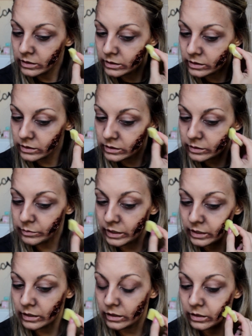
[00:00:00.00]
just to
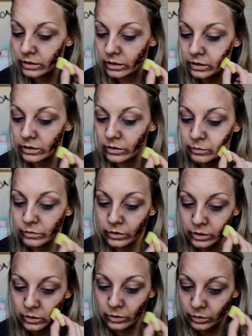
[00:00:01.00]
make it look a little
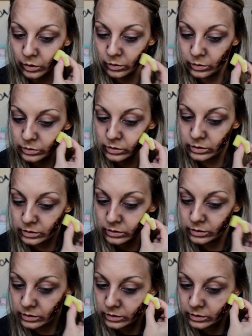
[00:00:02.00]
more gross.